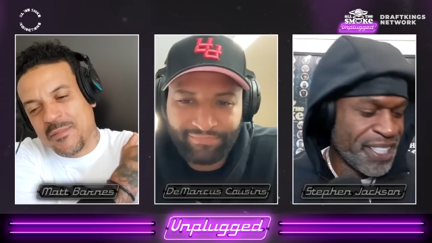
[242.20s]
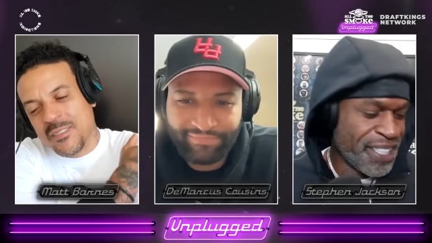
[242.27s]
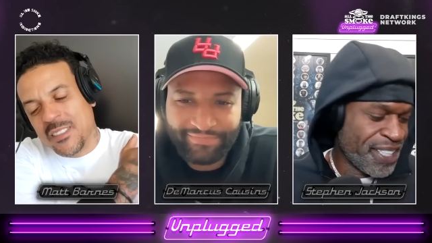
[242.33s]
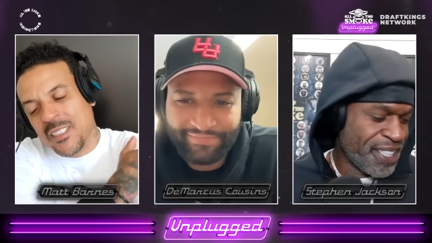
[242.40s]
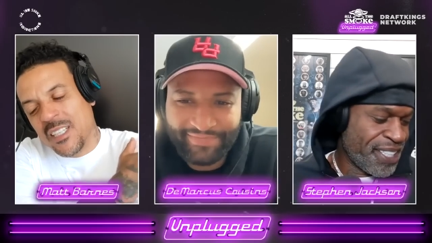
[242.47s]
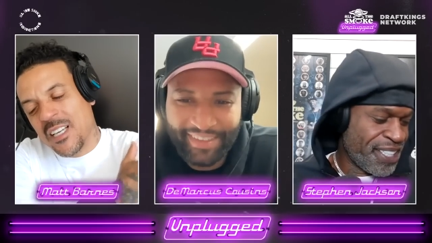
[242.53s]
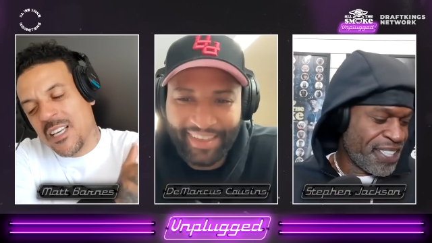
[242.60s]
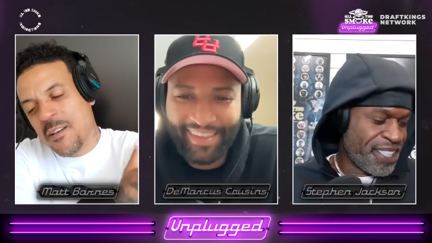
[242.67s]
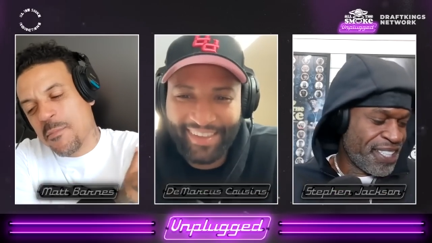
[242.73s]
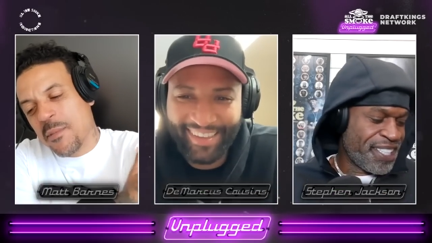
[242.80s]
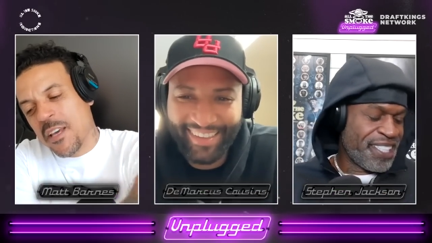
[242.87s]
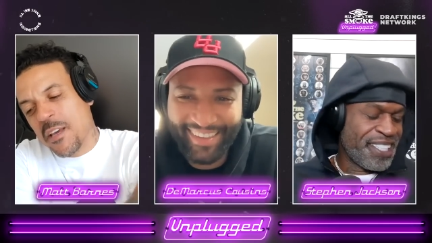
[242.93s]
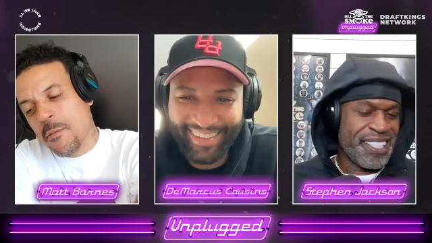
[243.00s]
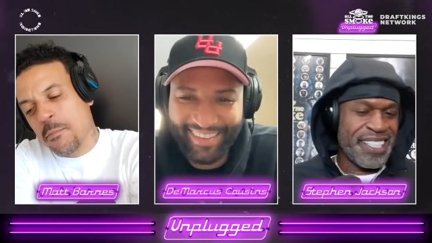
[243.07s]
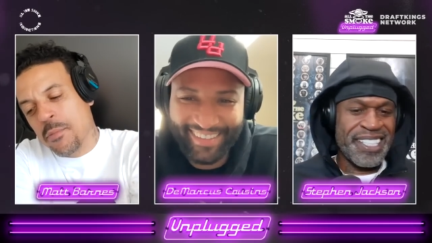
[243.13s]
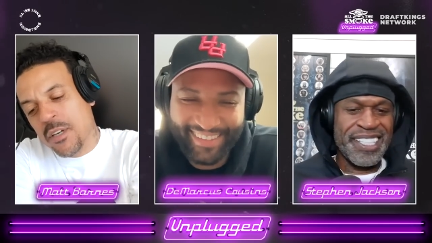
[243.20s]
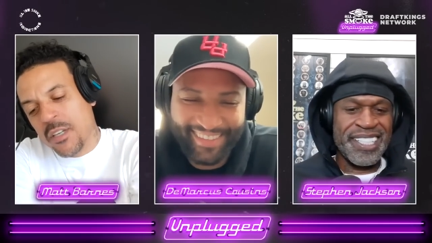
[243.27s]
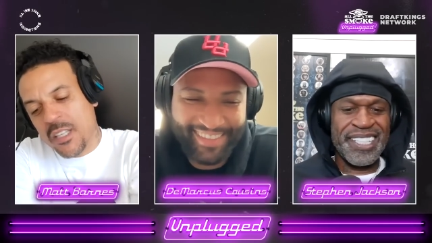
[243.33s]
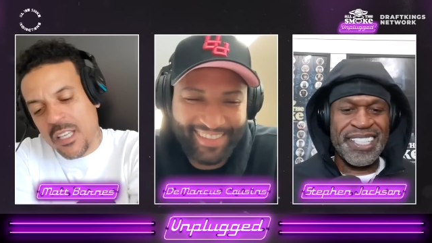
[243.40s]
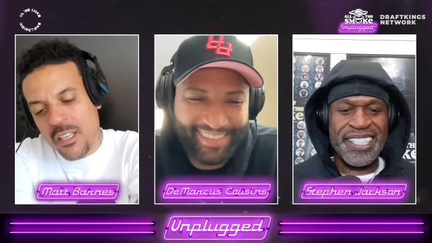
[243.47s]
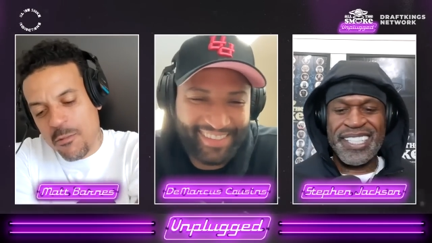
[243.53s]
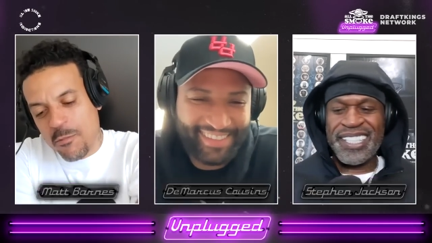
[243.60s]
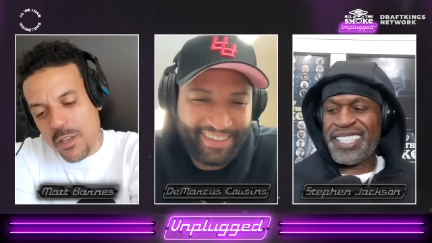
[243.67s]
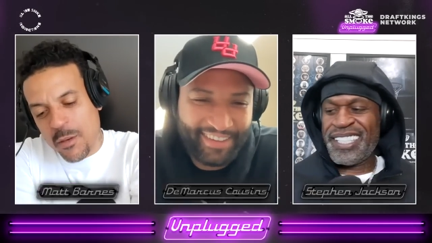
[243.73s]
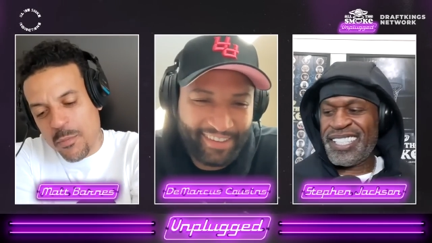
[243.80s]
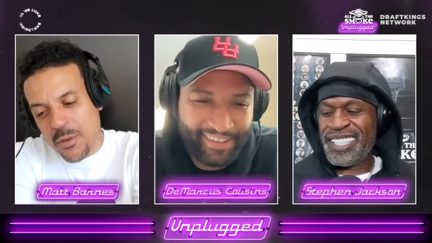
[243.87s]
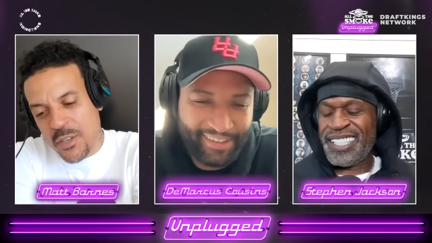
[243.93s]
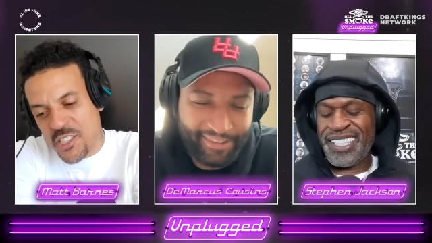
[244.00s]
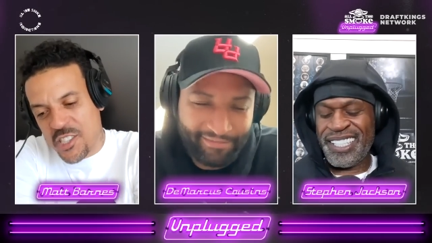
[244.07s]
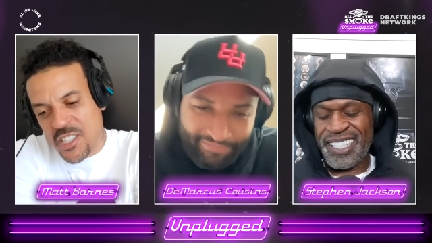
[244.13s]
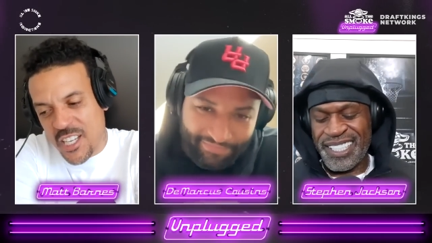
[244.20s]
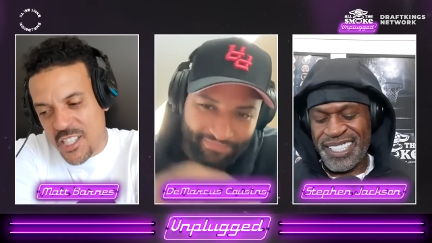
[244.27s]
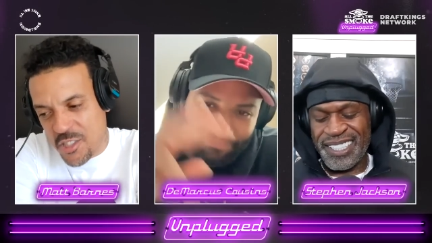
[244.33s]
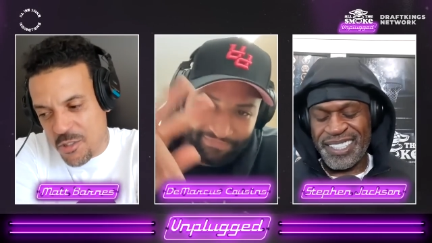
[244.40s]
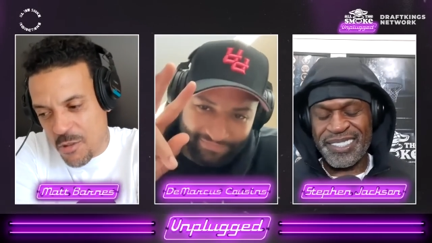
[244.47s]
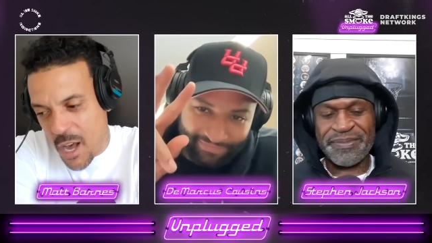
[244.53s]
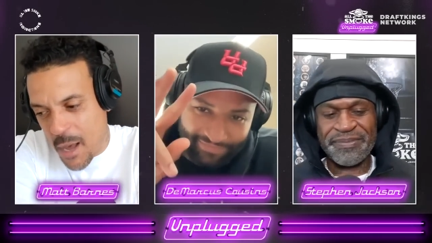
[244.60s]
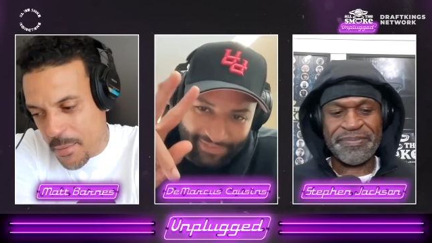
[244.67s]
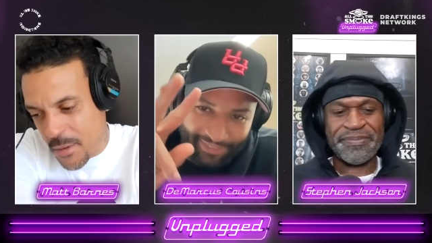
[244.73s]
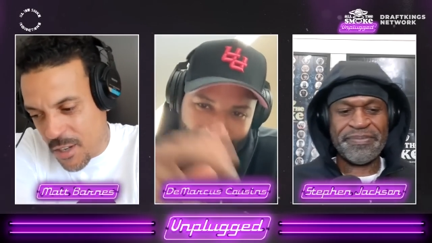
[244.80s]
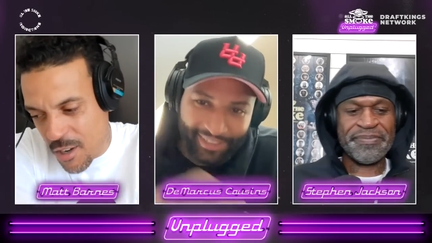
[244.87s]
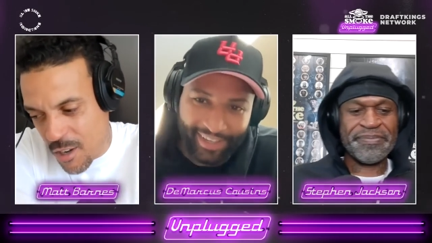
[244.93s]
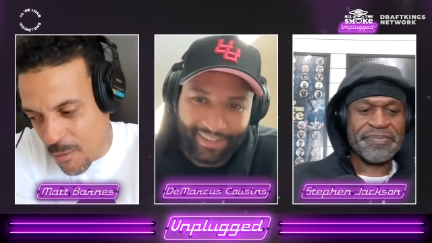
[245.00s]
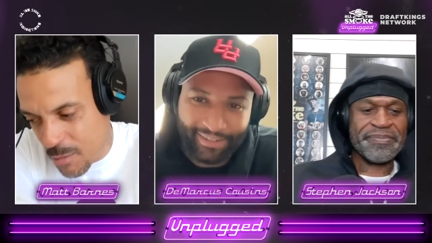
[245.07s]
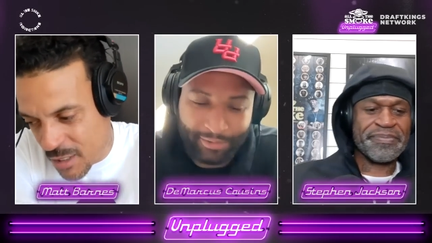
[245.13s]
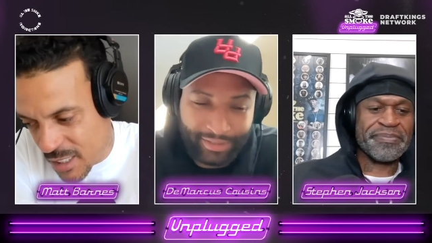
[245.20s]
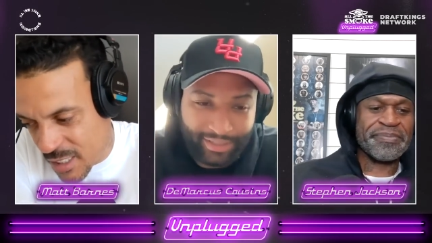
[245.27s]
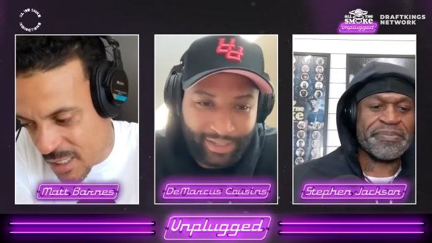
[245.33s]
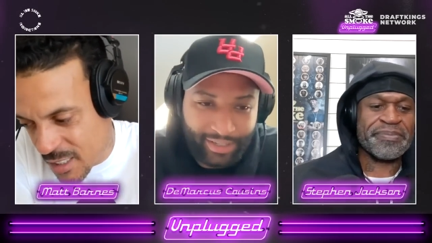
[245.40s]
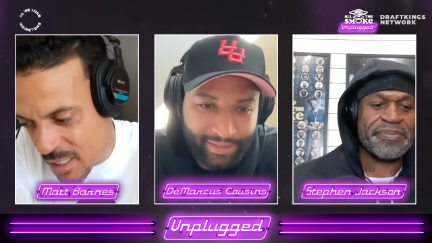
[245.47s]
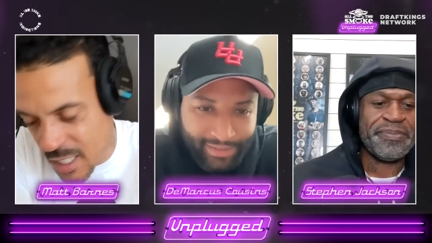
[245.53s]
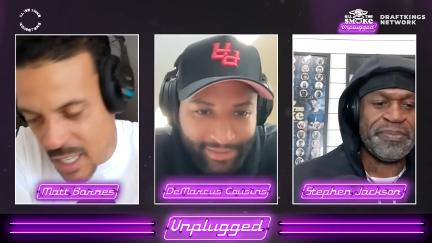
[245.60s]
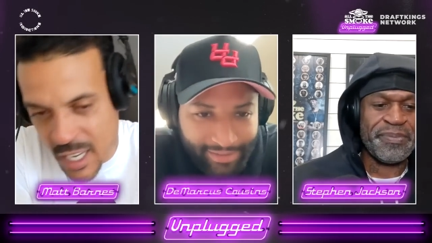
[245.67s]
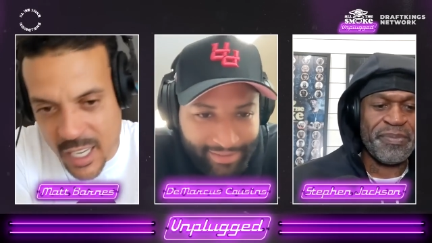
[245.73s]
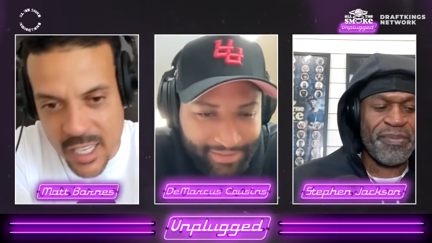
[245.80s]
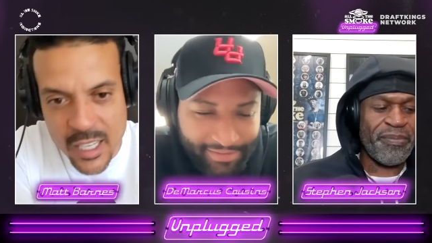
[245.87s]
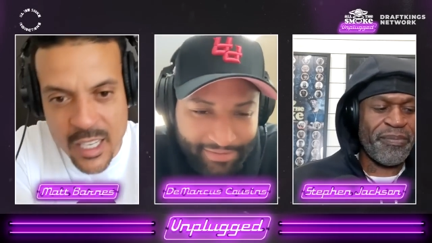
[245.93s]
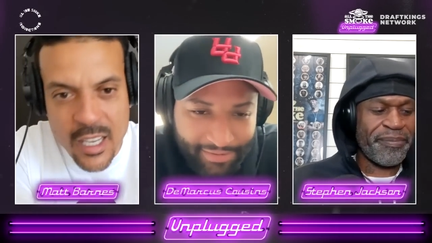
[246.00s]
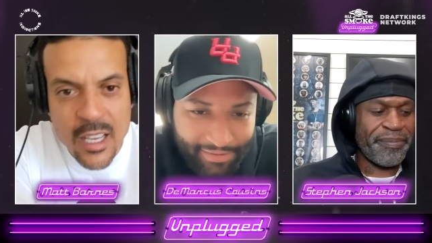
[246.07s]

Speaker 1: Yeah, man, Boogie, we appreciate you hopping on with us today.